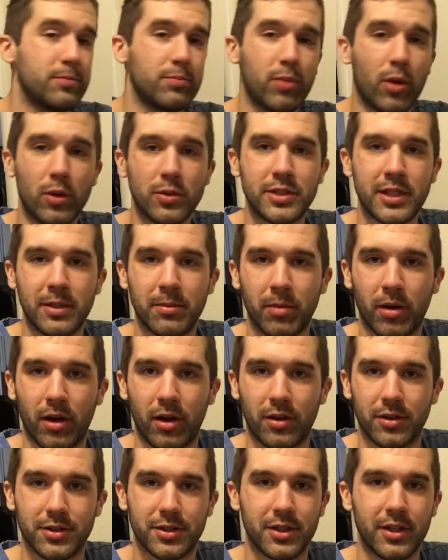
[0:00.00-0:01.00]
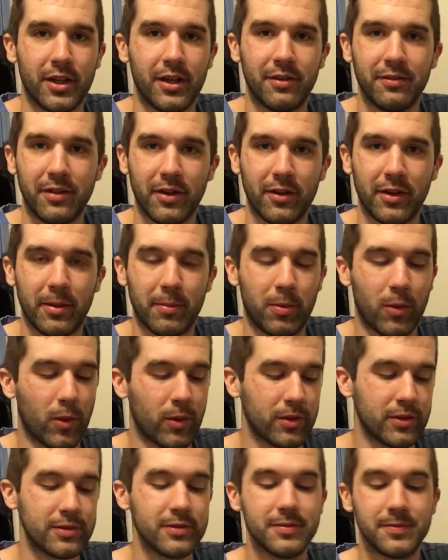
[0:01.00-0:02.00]
Protein bars, very
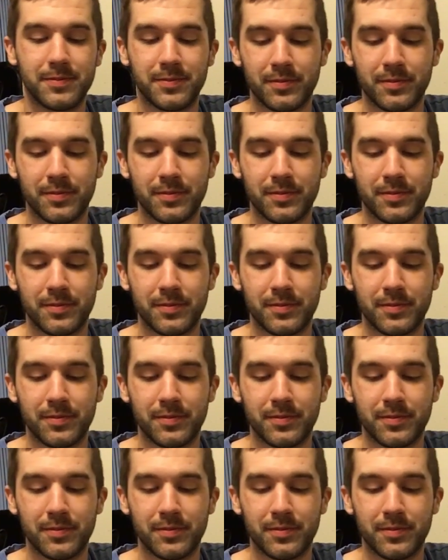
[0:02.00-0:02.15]
important.